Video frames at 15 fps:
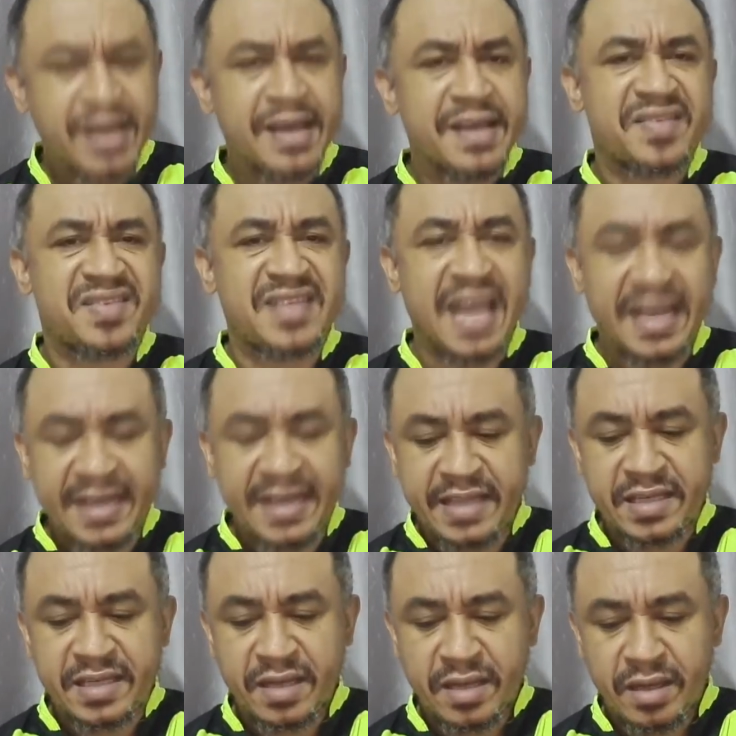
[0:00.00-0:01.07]

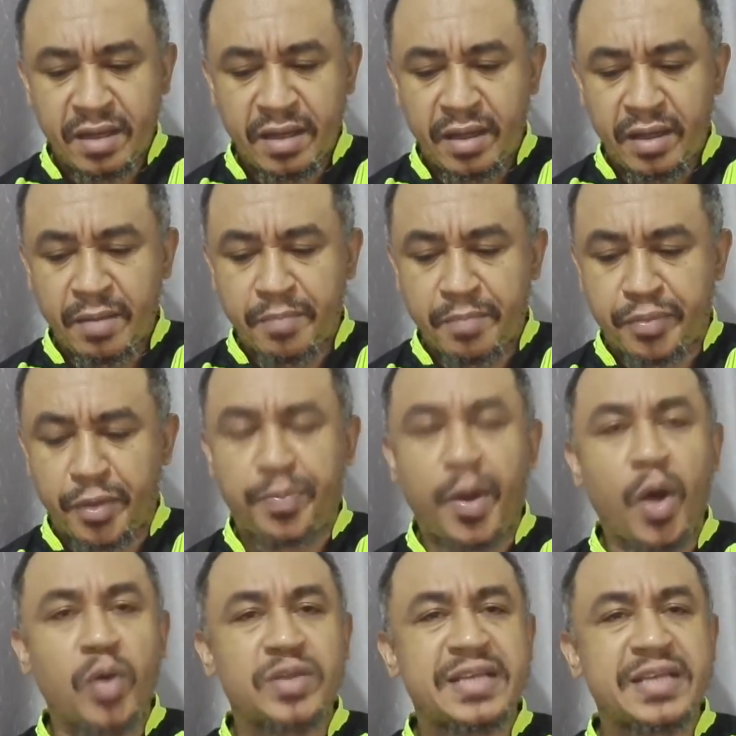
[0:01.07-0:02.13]
Senate
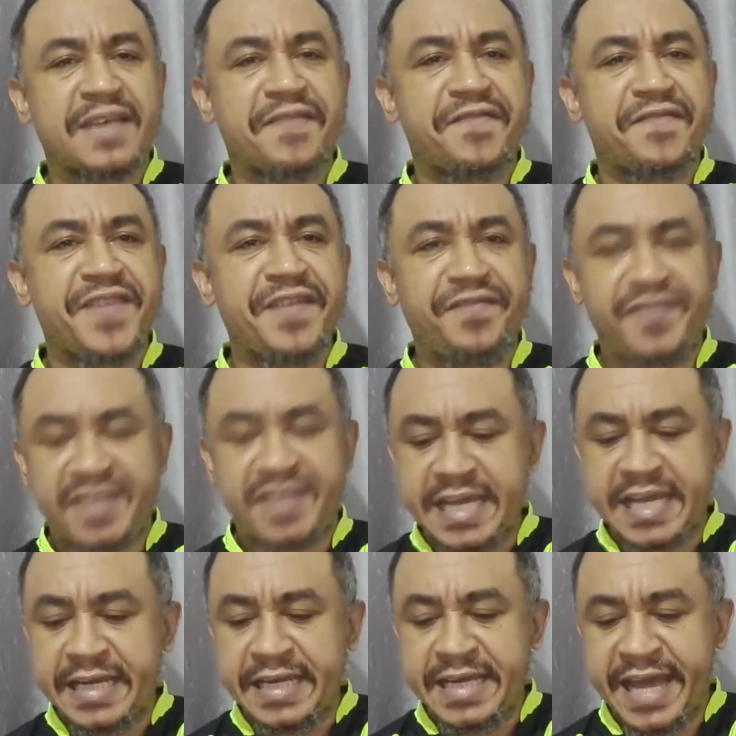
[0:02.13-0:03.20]
proposes a
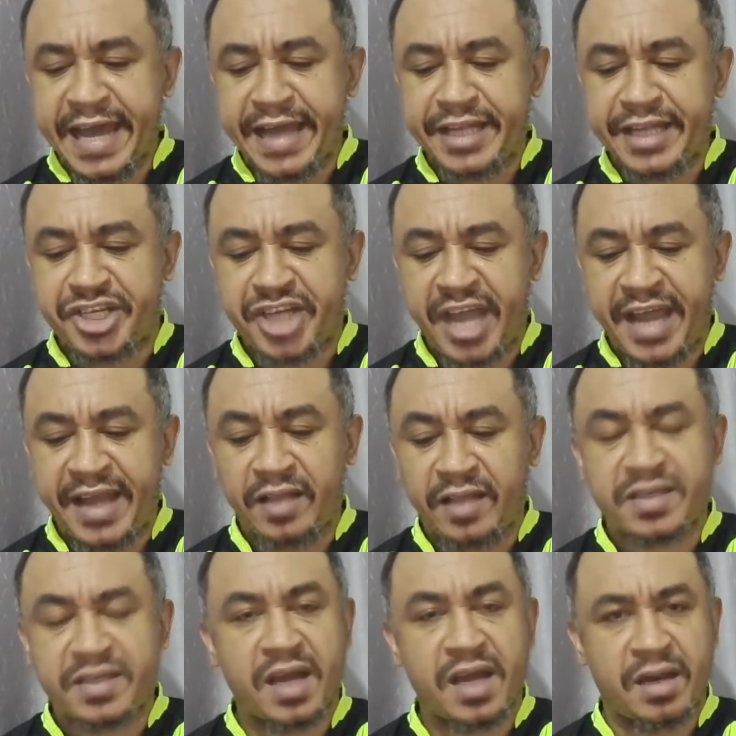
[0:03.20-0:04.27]
15-year jail
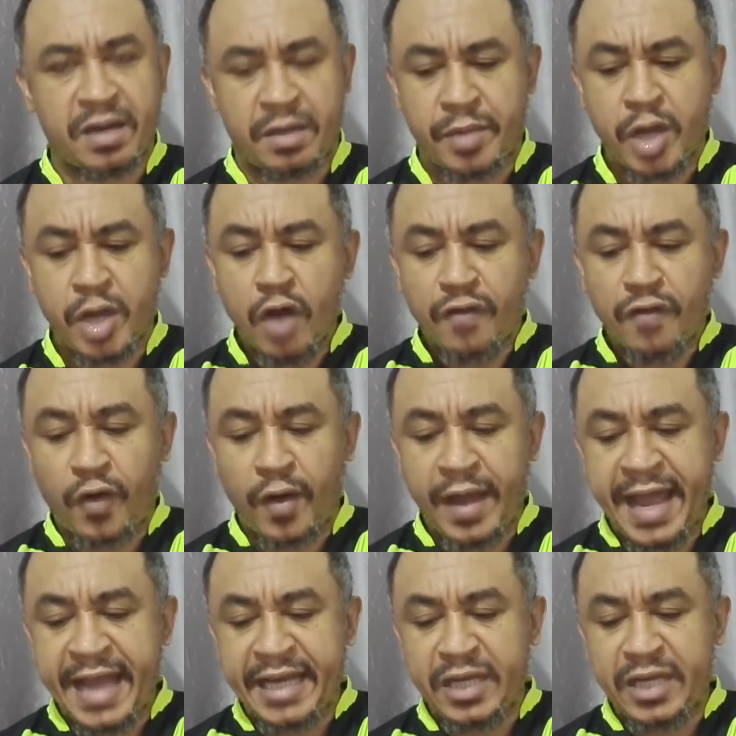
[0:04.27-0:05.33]
term for
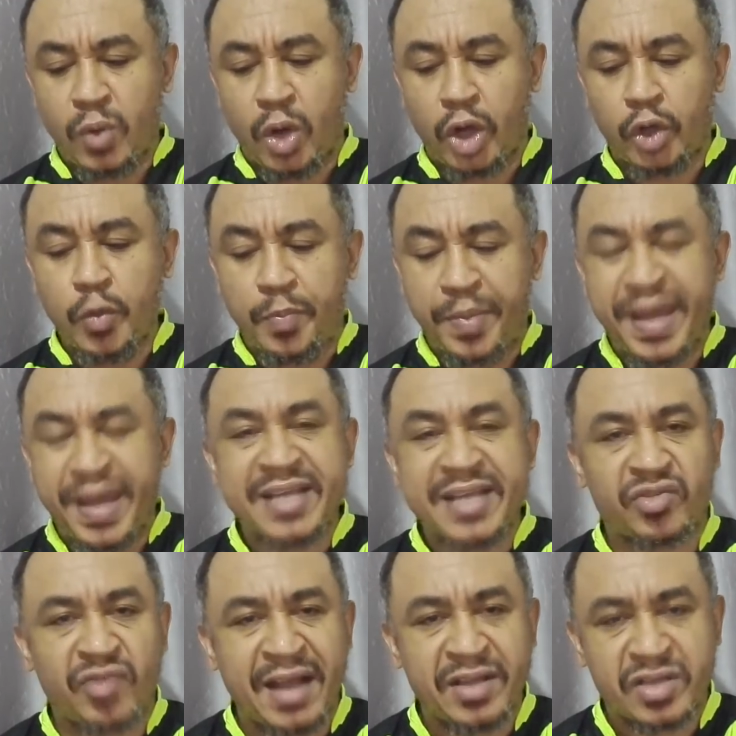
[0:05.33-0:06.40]
anyone who pays
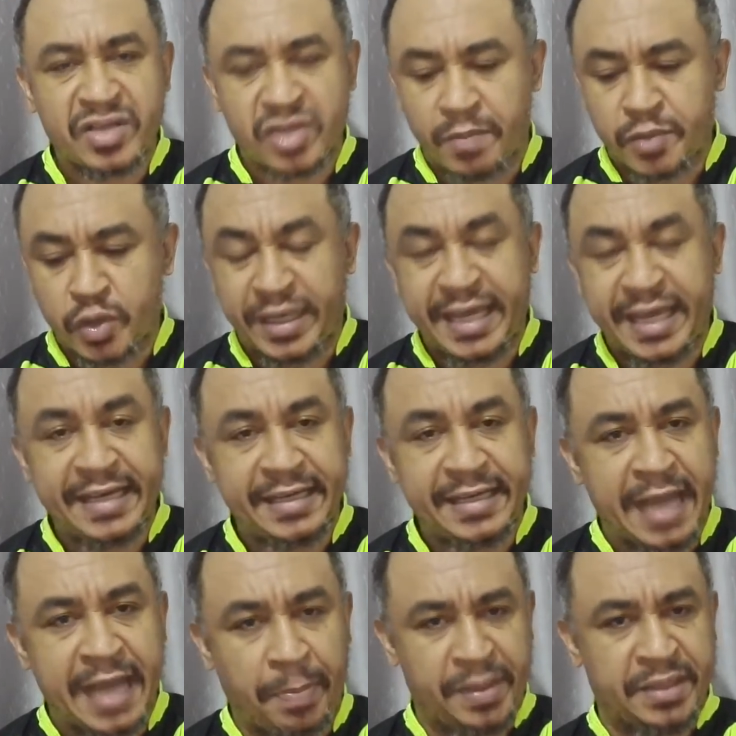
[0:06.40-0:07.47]
ransom to
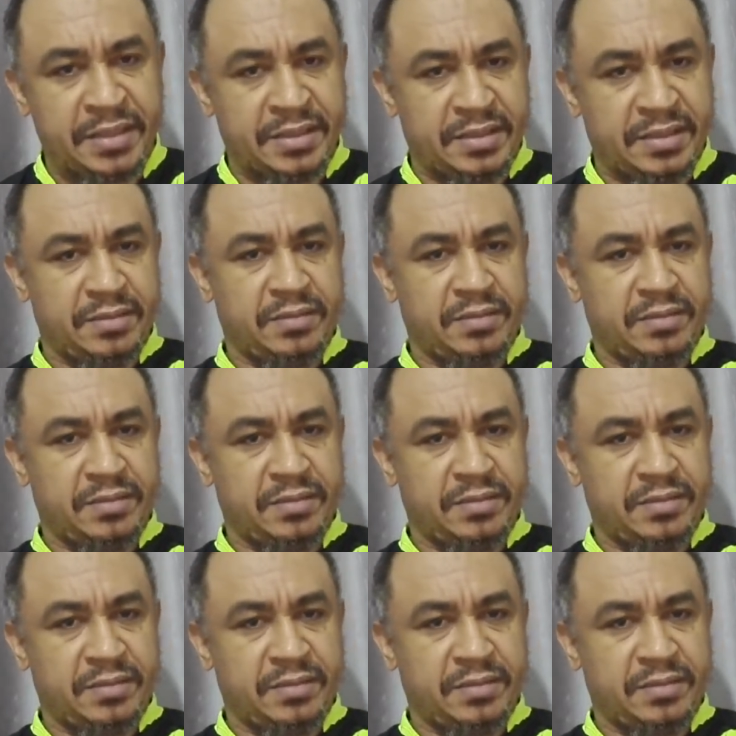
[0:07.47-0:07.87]
kidnappers.